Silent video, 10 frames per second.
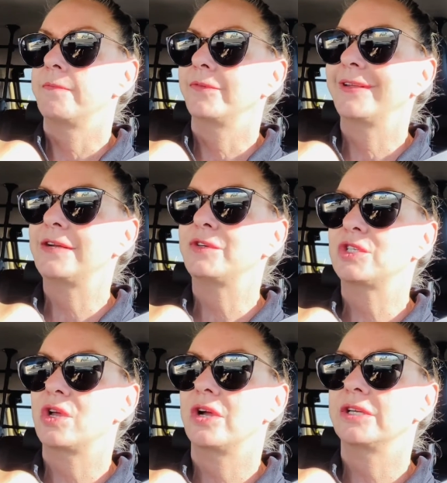When I was
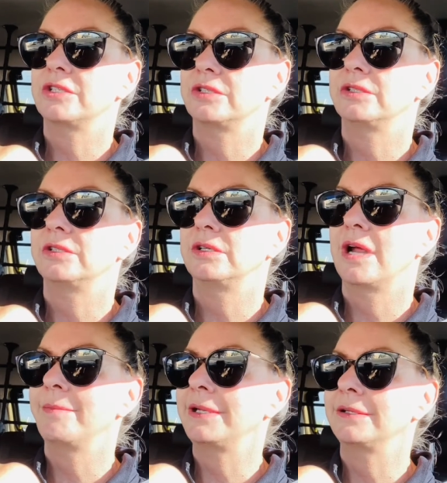talking to her,
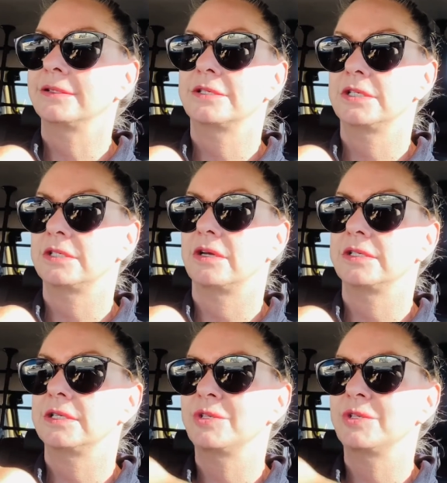I mean, she's awesome.